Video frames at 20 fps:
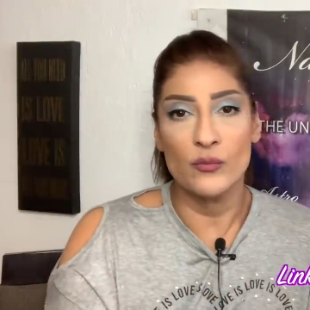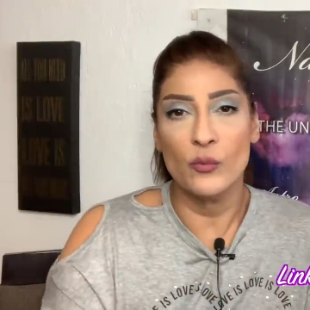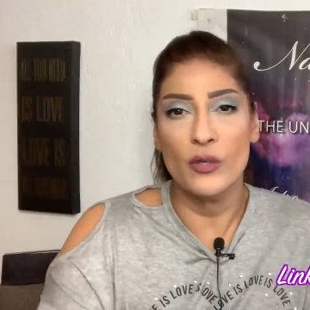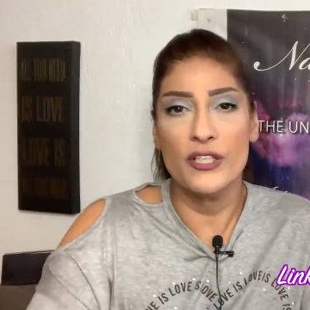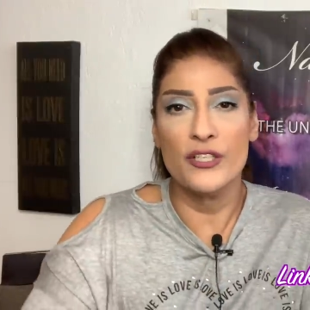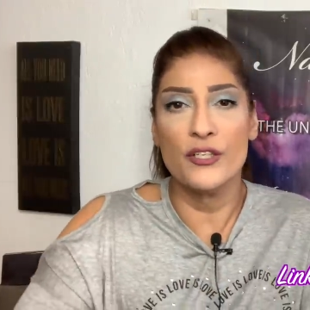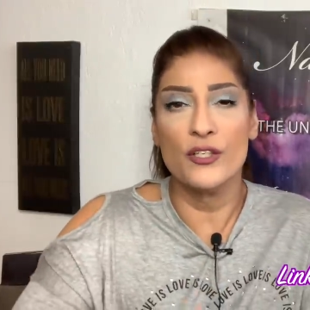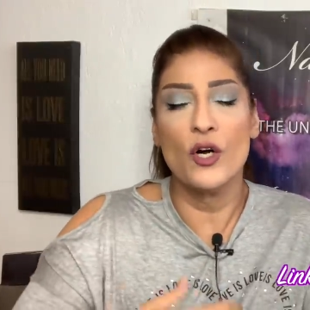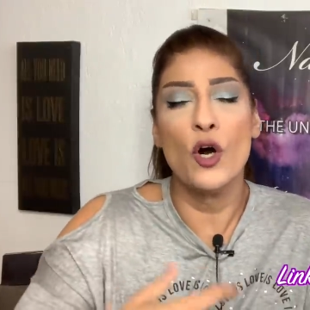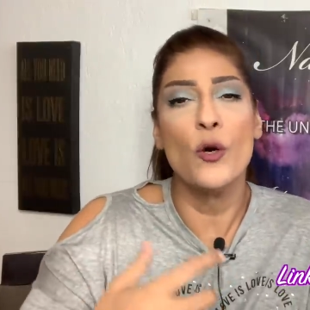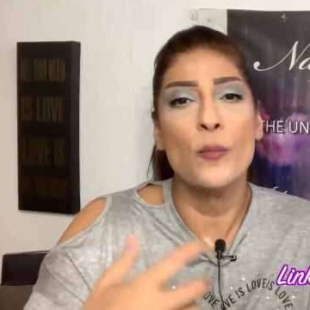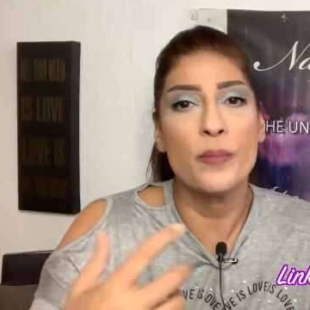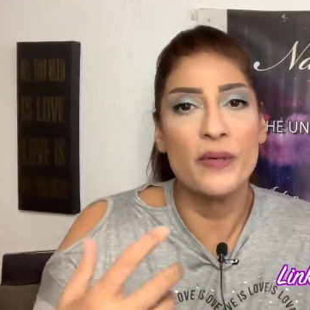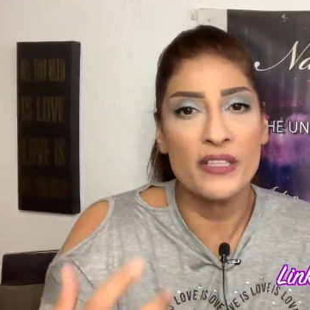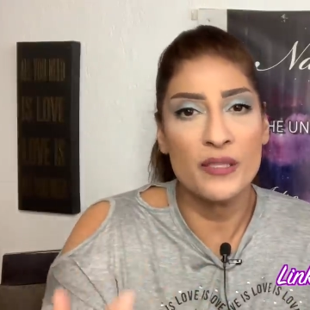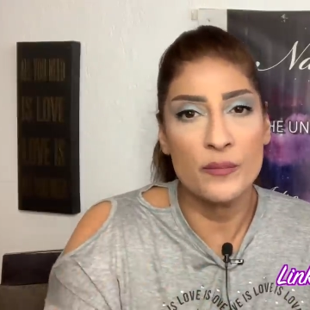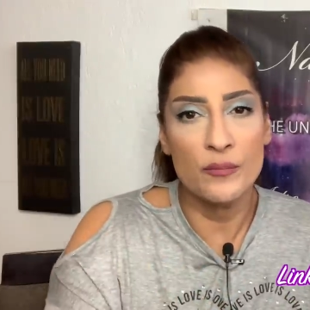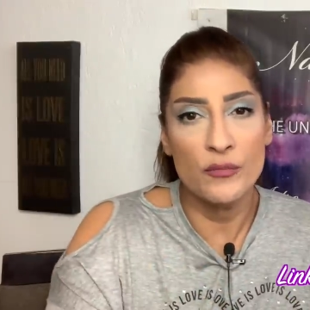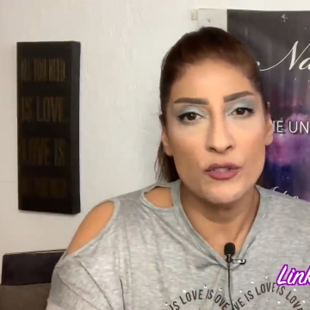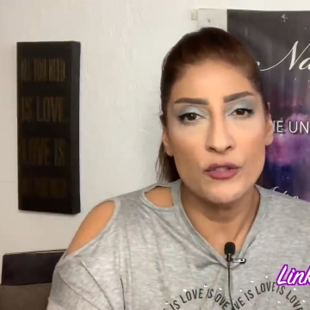what you're hoping
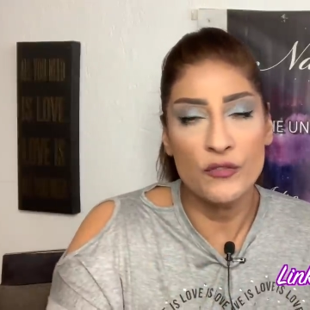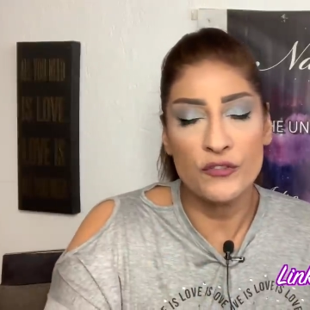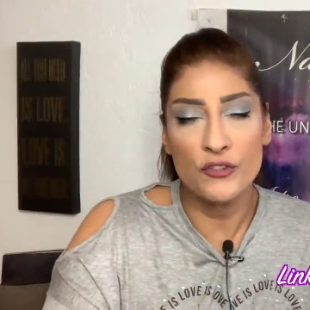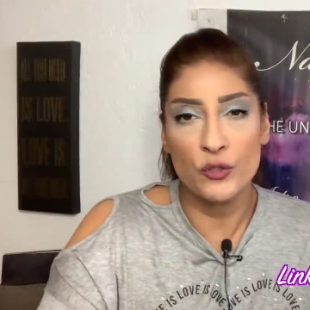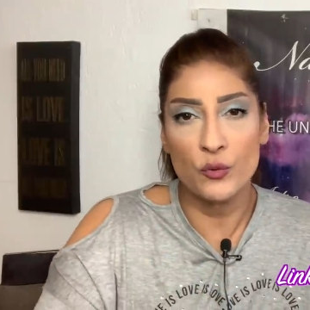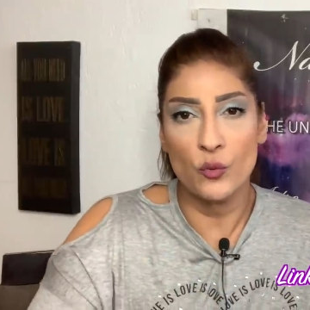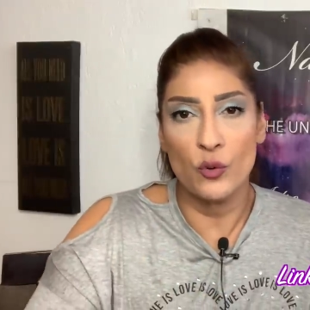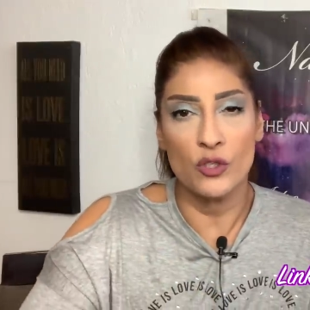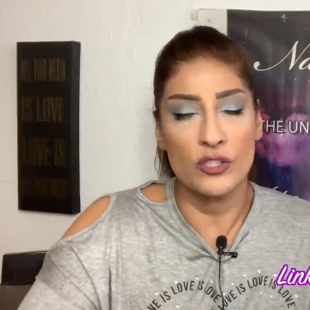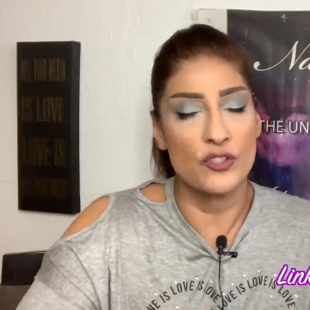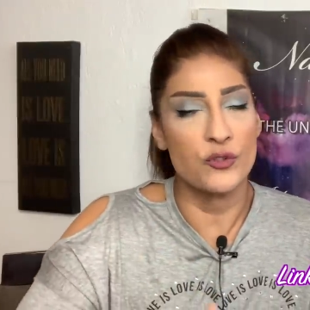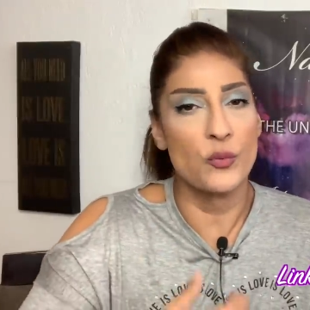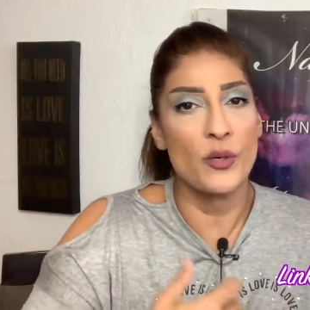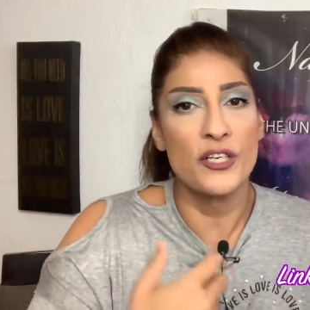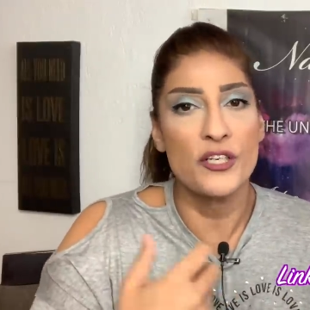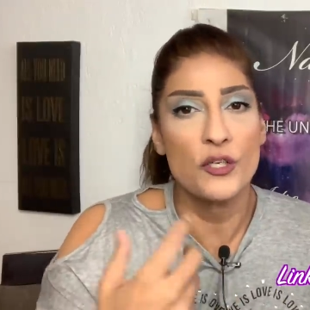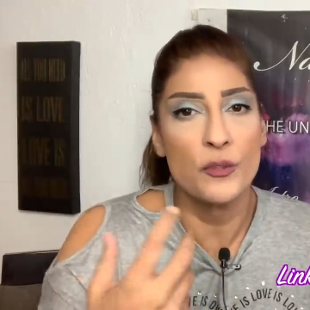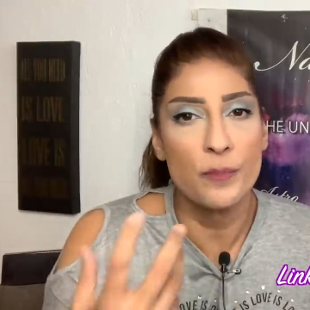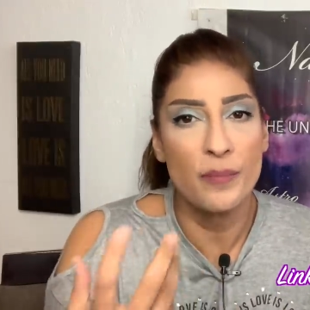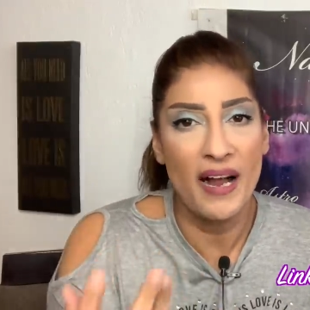to move towards, what
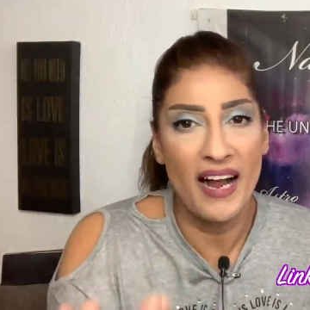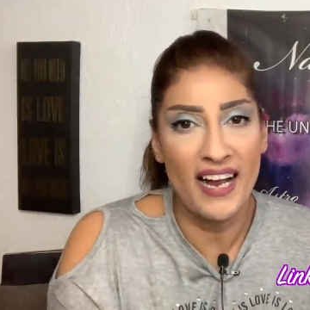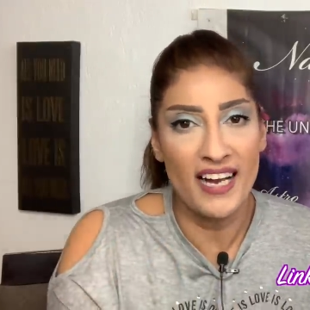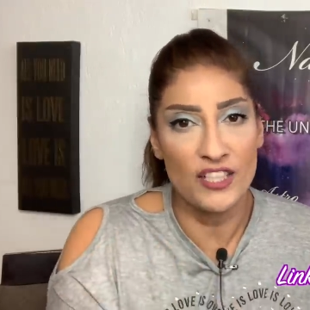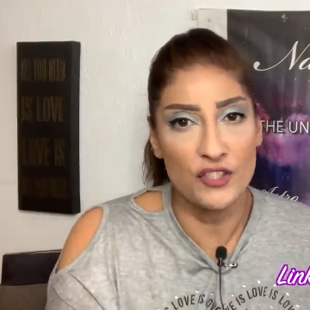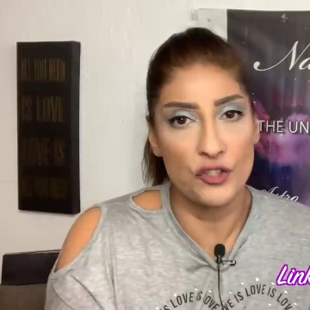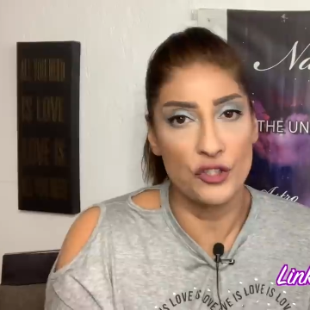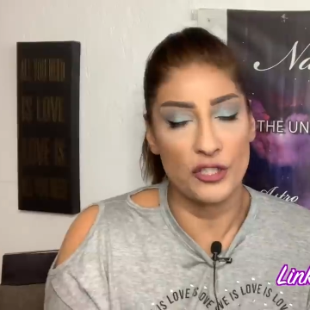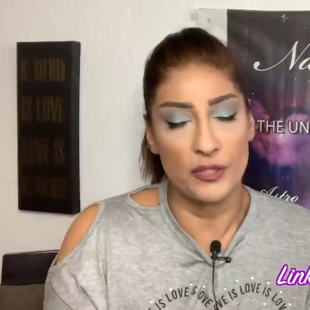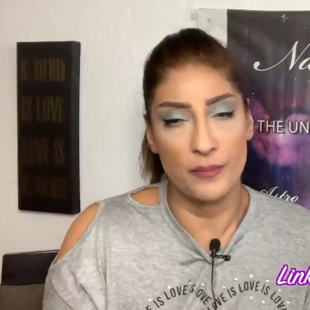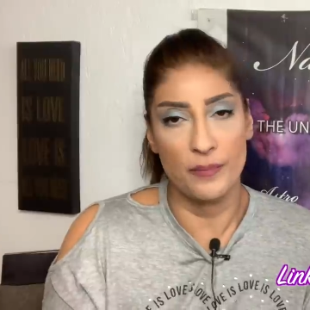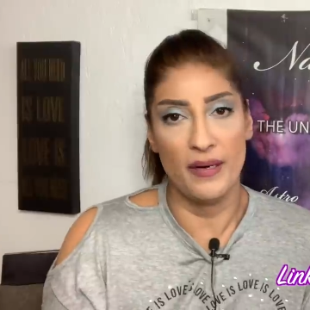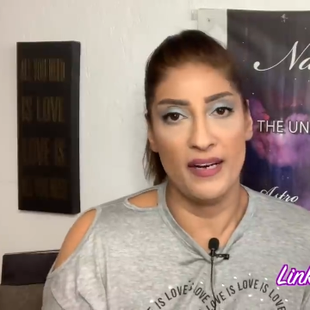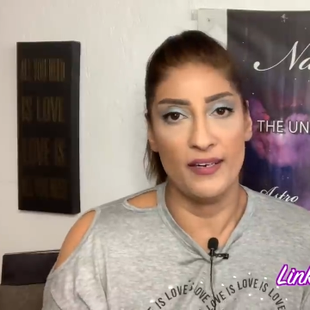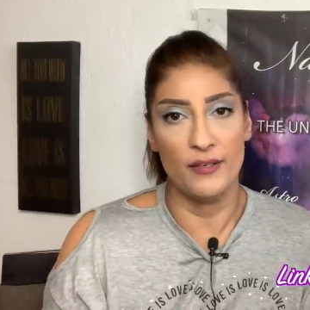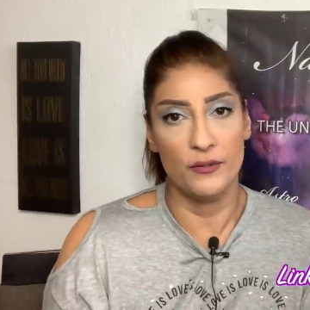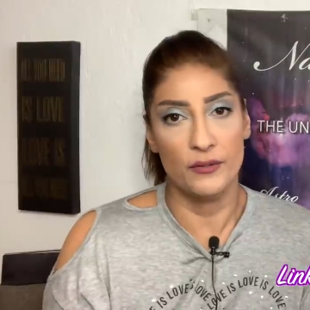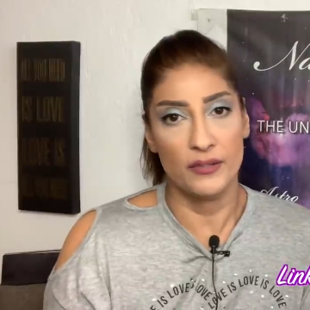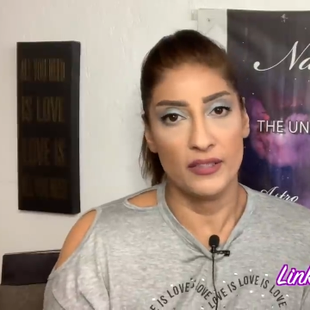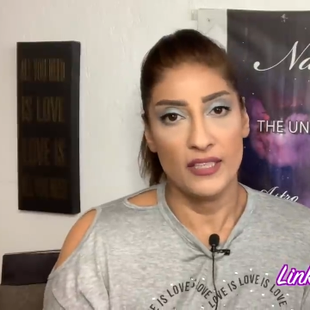you're passionate
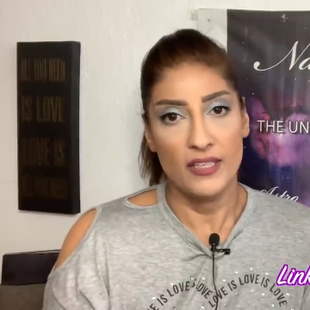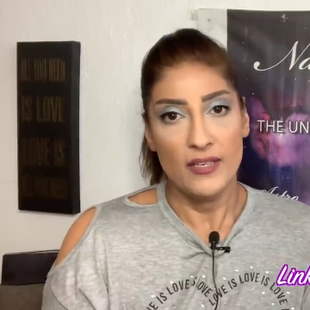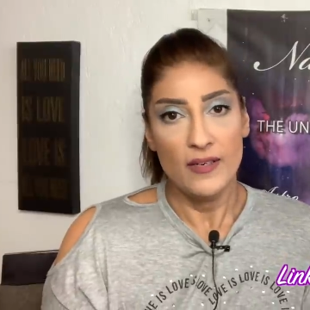about,